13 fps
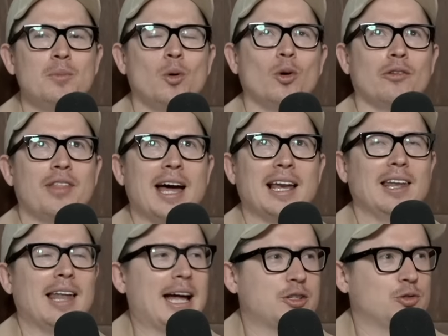more of that
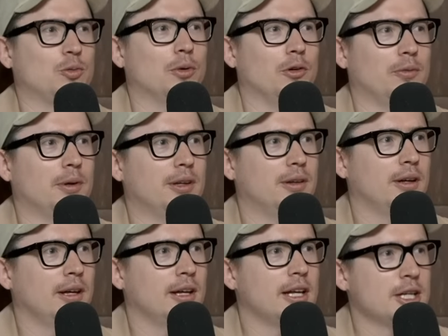lateral movement.
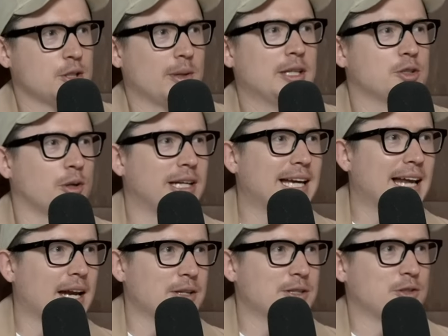So he can sort of get
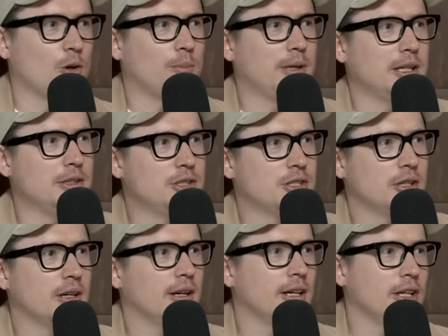out of
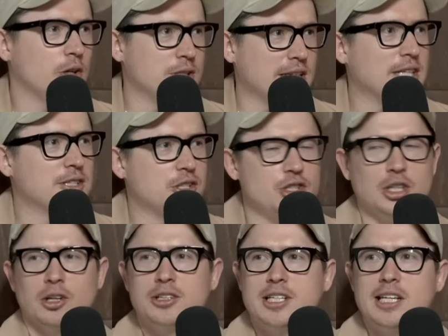stoppage using his
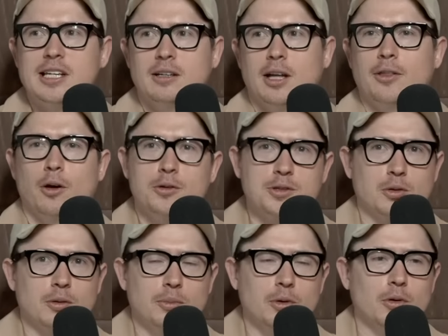agility and those
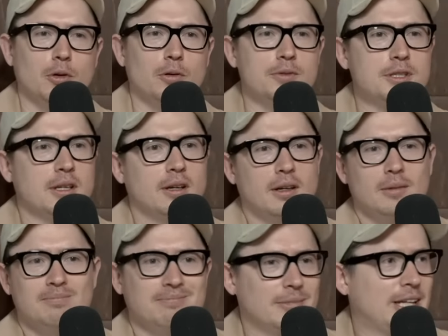sort of moves
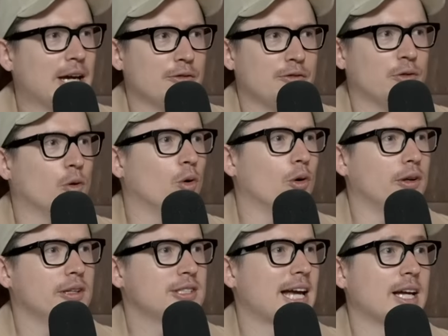get
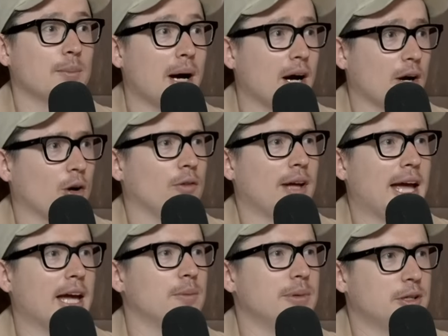forward, take a mark
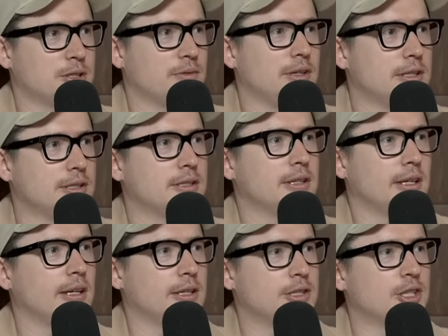overhead because of his
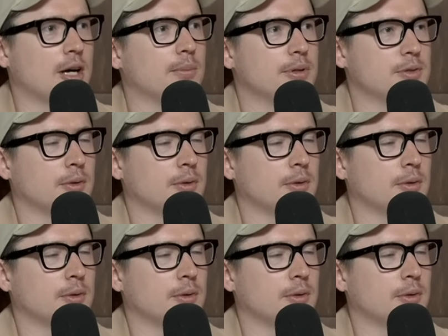his jump as